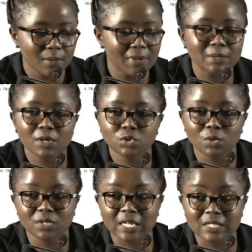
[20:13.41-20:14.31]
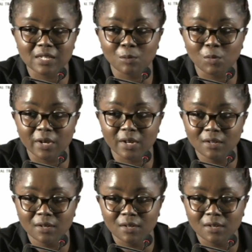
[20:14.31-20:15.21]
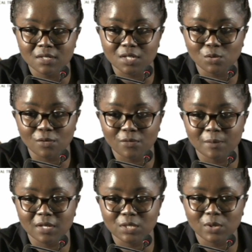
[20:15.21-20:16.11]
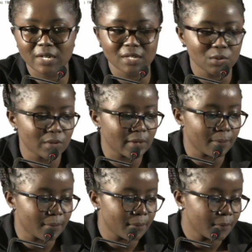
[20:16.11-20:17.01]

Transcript: But make sure you sign somewhere, just to confirm that you hand it to them.